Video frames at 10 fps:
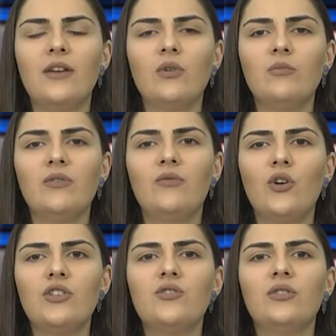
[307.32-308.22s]
They will be
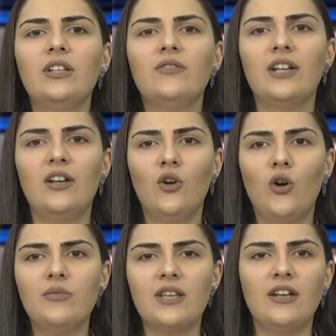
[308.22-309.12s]
forced to leave their
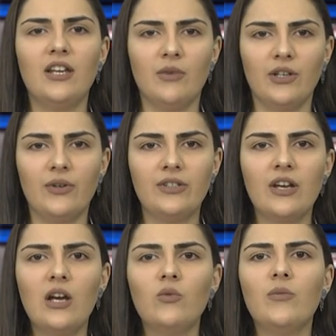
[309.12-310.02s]
homes and immigrate.
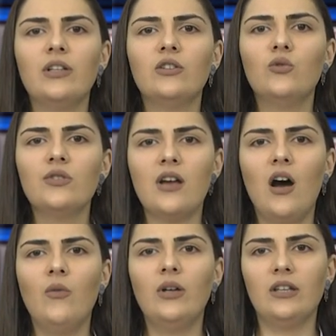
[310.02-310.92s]
We will lose
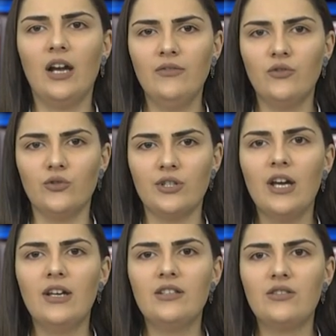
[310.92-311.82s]
our livelihood.
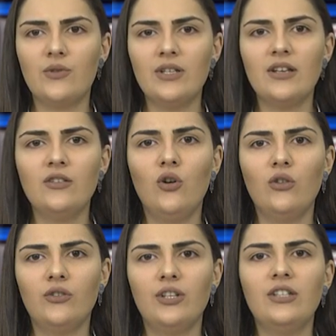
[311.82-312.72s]
He stressed and
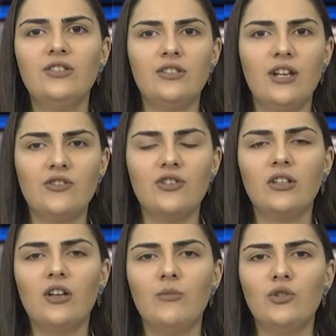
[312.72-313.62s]
called on the
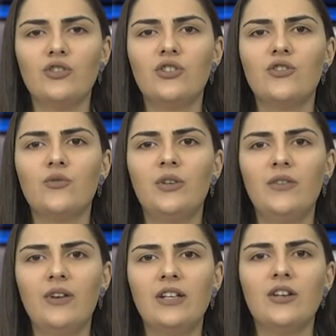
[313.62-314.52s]
international community to
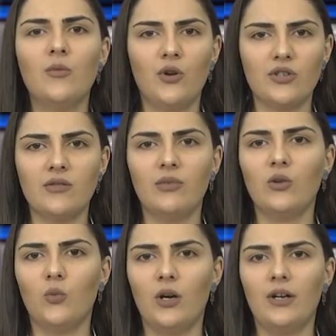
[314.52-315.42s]
prevent a
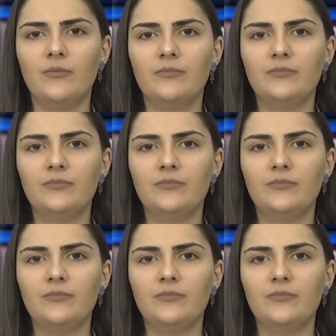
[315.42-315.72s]
possible war.